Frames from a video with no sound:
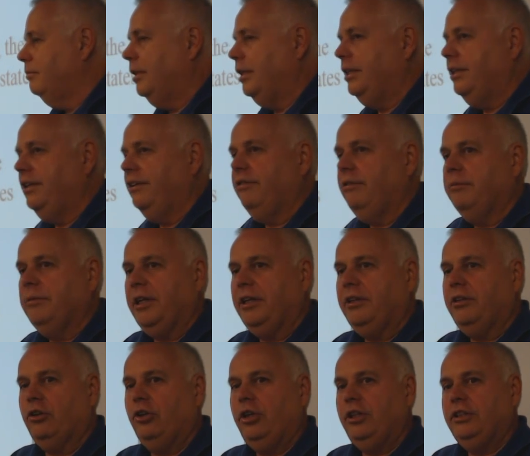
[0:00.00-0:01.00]
They give them
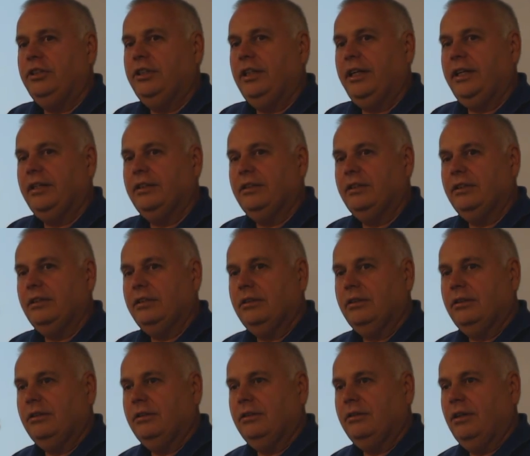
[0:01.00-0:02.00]
like 30 seconds
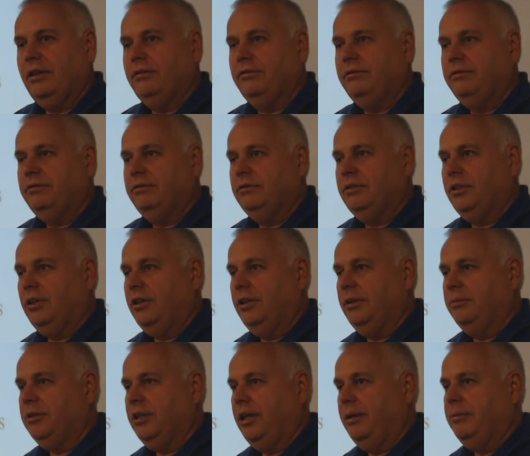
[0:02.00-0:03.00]
of
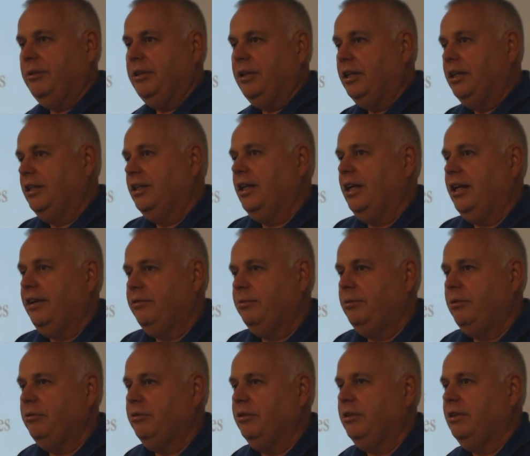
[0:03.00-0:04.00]
startup time, and then they have to
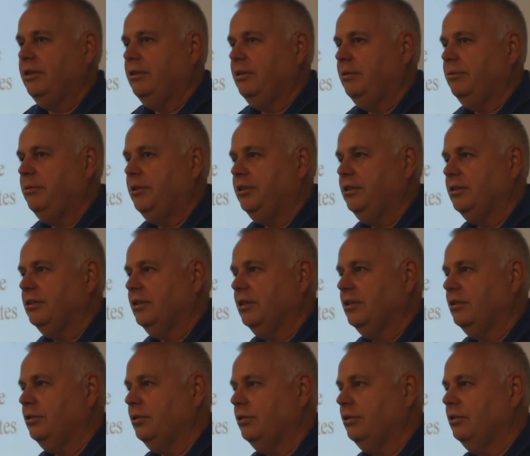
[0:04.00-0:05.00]
be within emissions
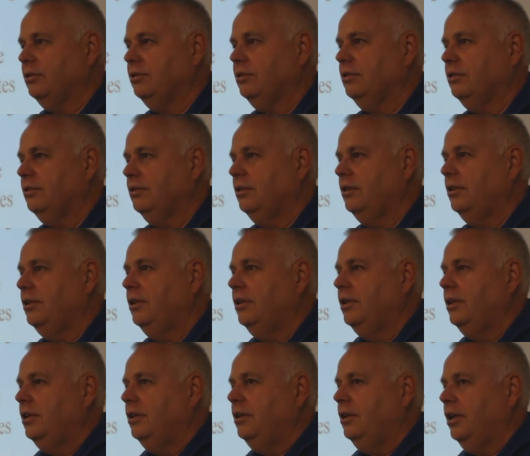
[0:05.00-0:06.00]
control
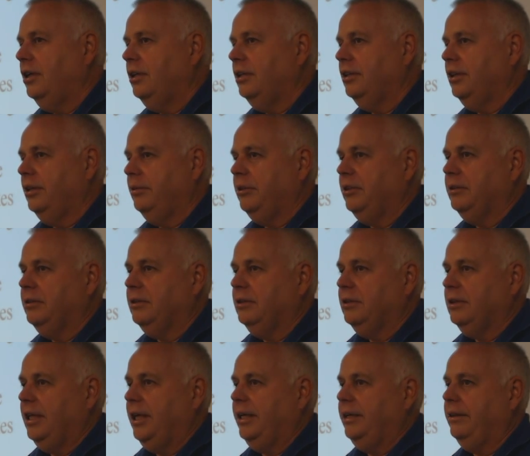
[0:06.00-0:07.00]
limits,
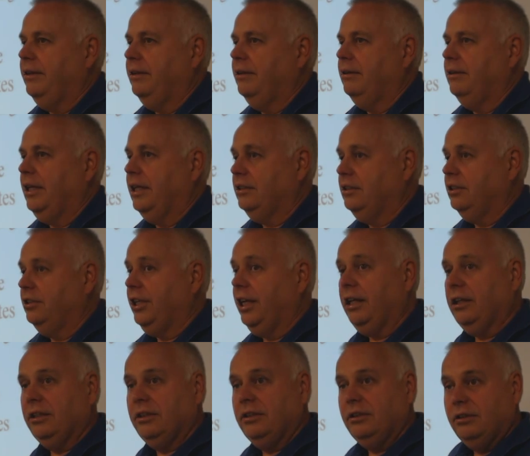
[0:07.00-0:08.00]
and that's a
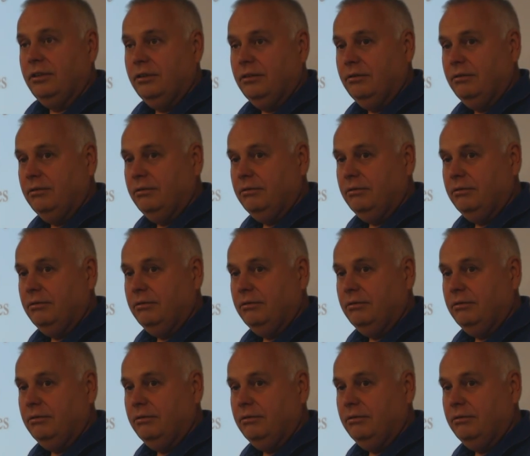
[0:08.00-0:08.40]
challenge.